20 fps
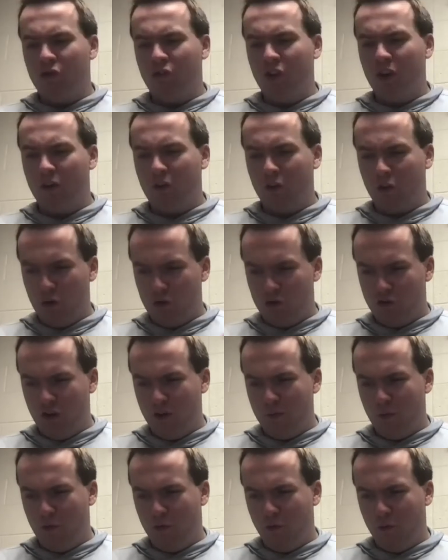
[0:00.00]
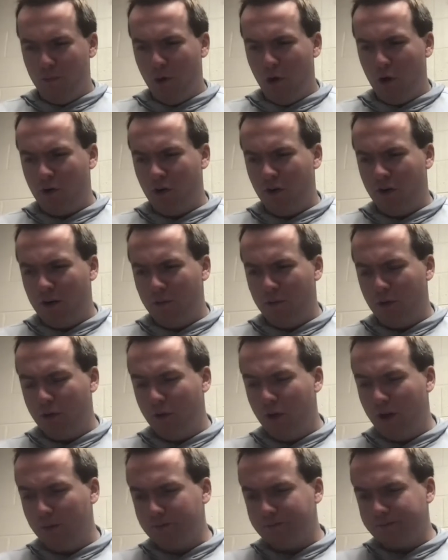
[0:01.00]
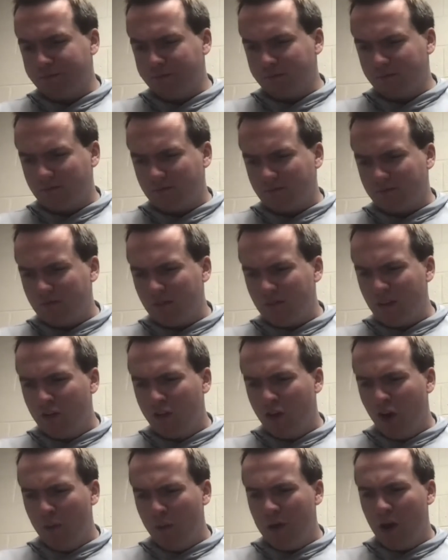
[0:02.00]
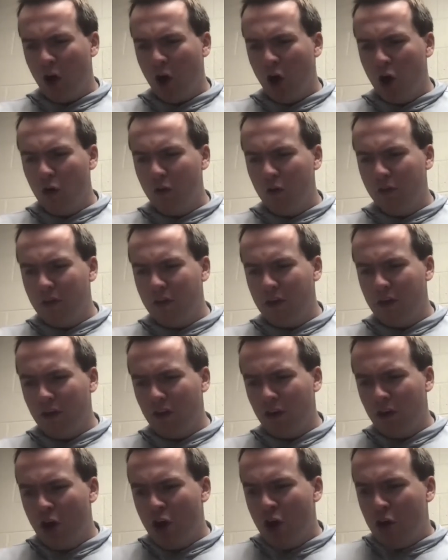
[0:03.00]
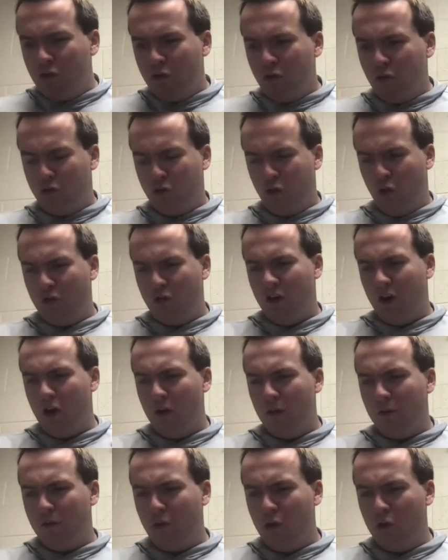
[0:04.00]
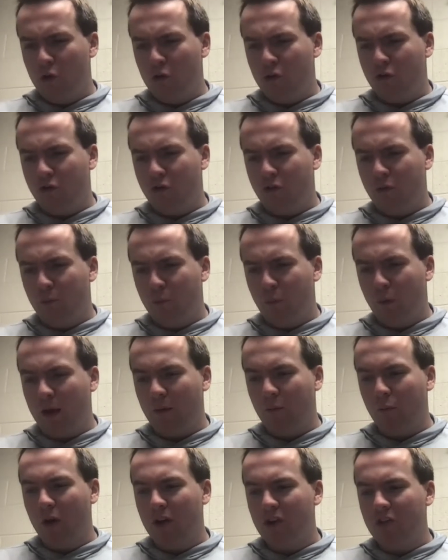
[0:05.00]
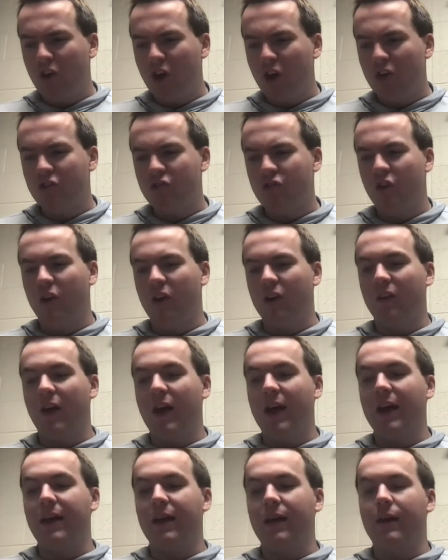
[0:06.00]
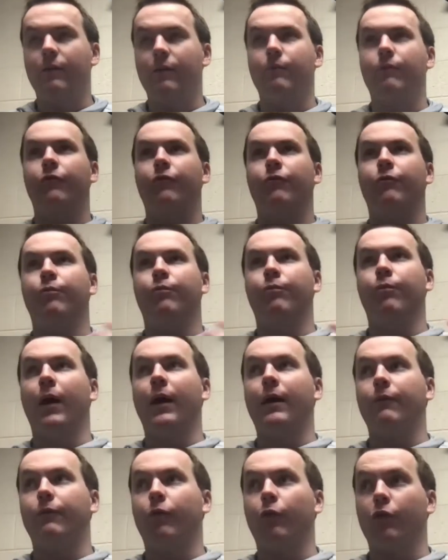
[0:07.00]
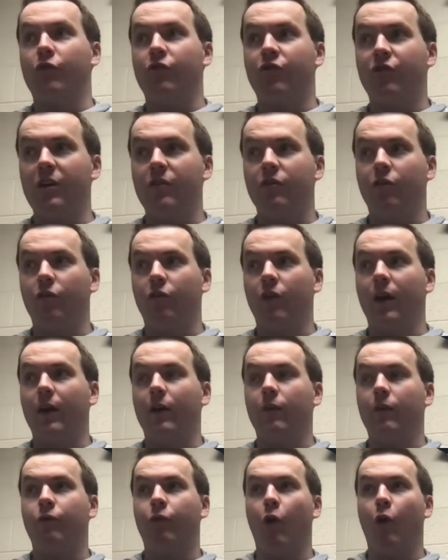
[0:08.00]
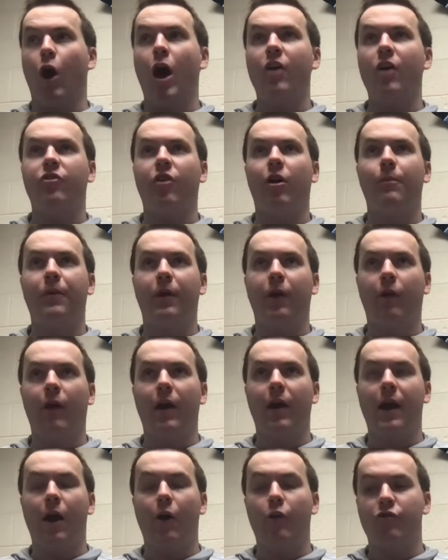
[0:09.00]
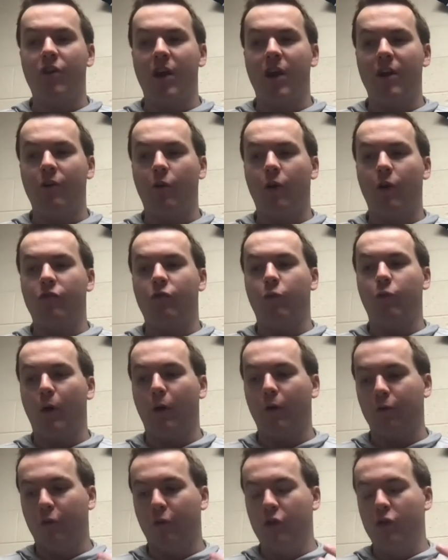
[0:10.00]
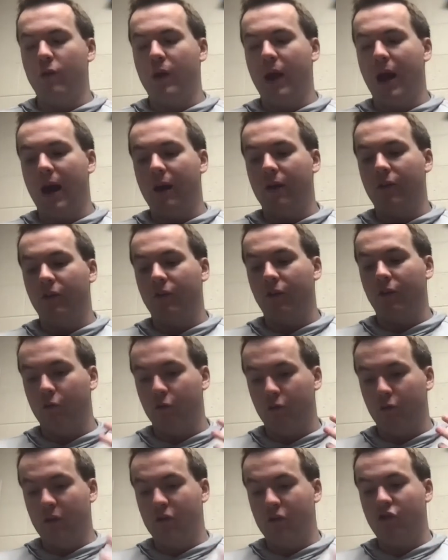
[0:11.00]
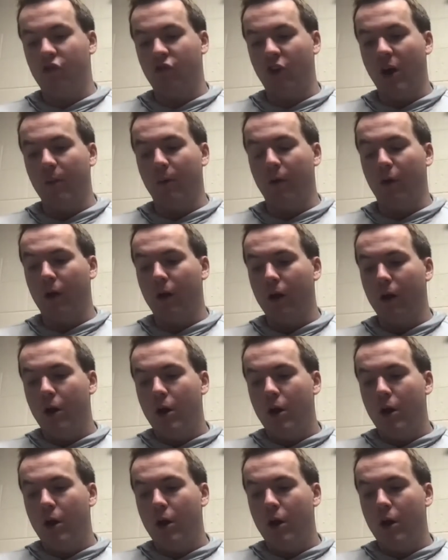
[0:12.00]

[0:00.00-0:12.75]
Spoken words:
your CMU football career and everything, tell me so tell all the viewers, like, what is Australia like for the seasons? Like for us up here right now in January, it's winter. For you guys, it's summer.